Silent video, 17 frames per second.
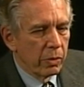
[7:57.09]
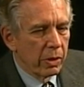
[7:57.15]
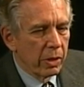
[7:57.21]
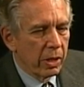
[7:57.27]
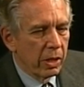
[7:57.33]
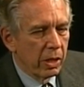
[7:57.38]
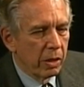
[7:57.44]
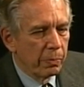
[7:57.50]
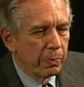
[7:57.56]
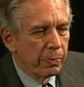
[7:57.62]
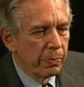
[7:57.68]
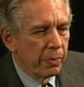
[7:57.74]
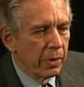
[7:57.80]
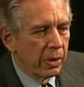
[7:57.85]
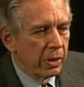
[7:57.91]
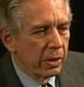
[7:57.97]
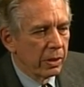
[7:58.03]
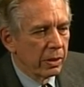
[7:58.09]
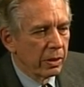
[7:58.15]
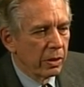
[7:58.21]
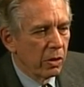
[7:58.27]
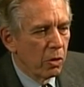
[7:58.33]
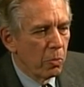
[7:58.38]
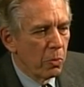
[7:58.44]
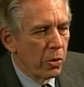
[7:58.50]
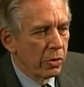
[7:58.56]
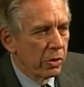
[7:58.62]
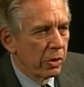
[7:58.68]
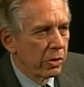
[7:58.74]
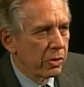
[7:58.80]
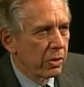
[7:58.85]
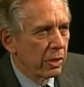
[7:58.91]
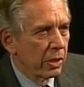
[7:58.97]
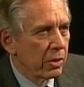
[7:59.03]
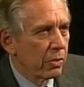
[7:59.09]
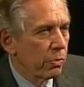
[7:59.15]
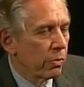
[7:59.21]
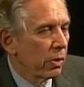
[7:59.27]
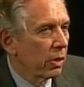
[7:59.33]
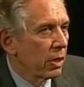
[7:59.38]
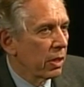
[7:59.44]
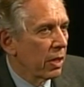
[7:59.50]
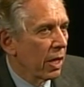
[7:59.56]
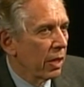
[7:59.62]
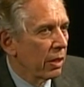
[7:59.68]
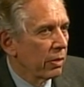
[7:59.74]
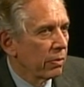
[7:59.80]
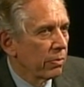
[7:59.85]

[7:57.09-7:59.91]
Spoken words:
help homeowners that's really not